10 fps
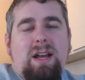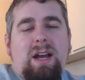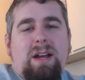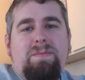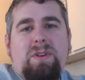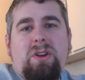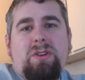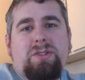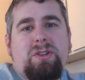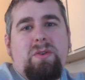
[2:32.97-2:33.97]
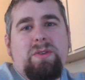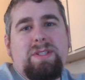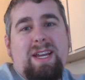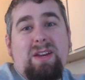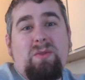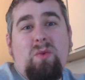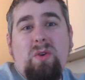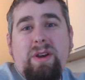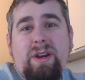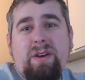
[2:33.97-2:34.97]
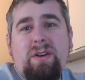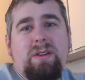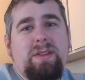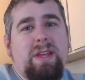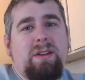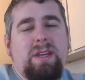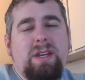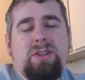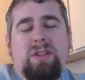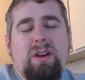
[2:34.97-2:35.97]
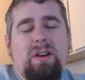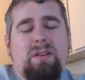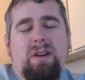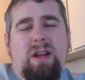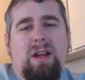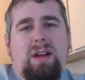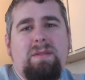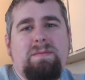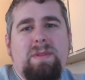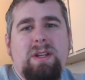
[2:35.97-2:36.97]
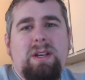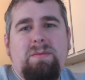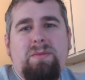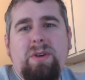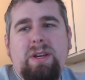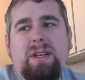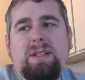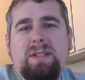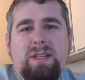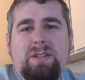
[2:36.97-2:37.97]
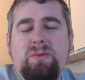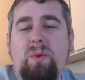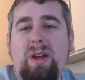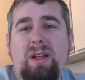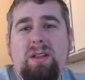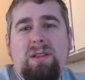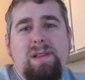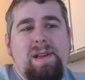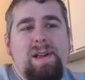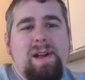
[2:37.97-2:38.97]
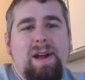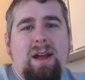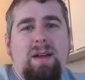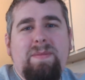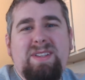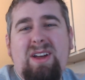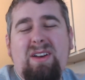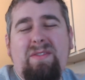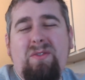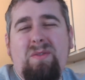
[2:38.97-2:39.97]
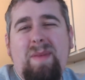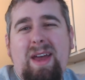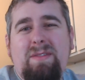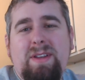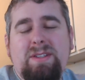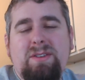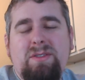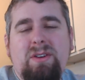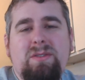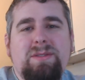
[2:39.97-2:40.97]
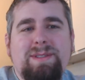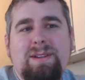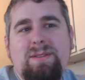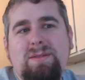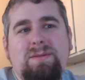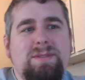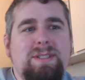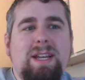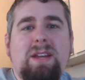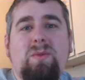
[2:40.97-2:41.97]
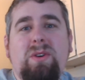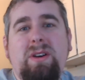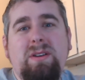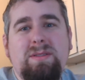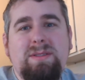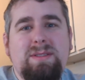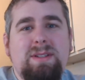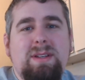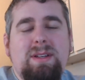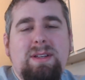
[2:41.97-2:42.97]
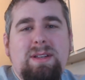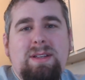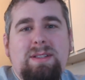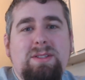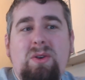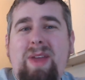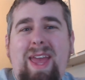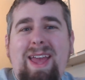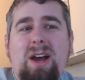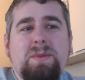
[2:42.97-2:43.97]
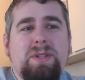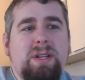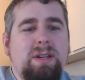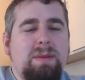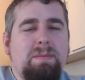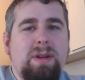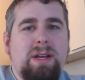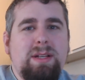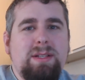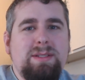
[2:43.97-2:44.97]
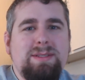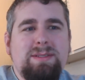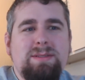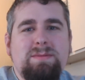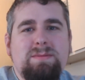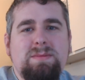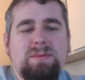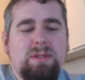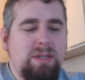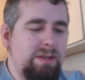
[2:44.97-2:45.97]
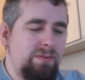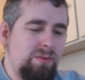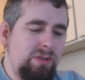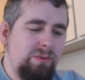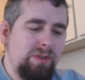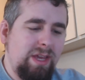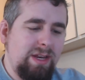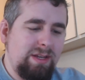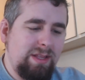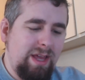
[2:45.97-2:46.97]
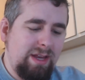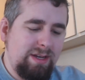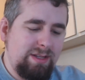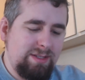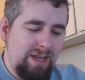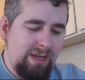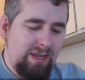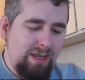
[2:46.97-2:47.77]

Um, you could also go with Psychic Warrior. That'll get you there um, pretty decently as well. Um, it's not a full manifester though, so Psychic Warrior's it's an okay option, but, mm, but we'll we'll get into that in a sec.